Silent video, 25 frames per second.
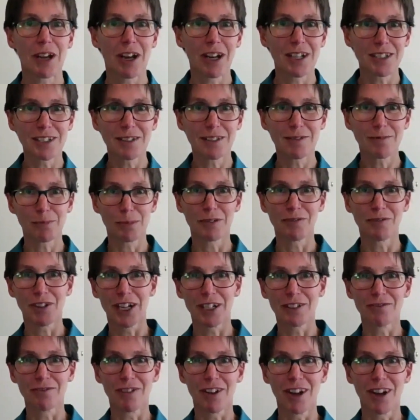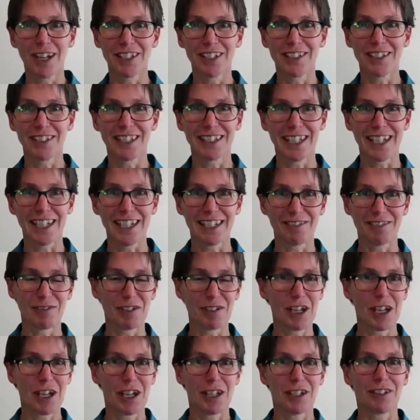I did provide a rider that they
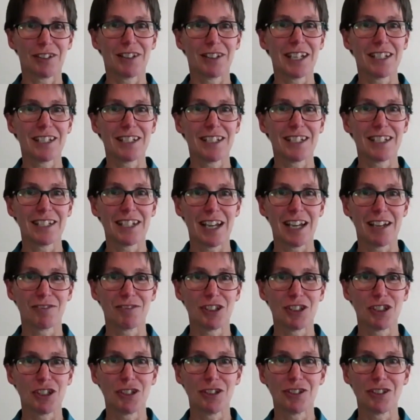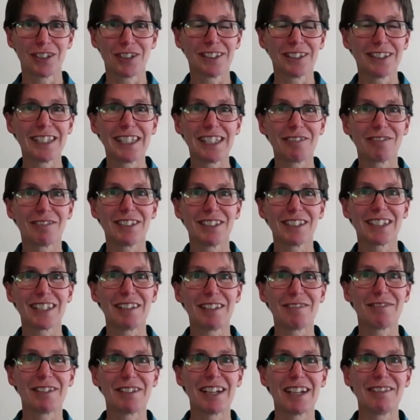didn't have to choose the Leaf as
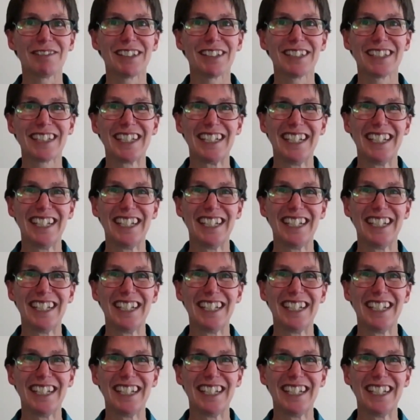their favourite.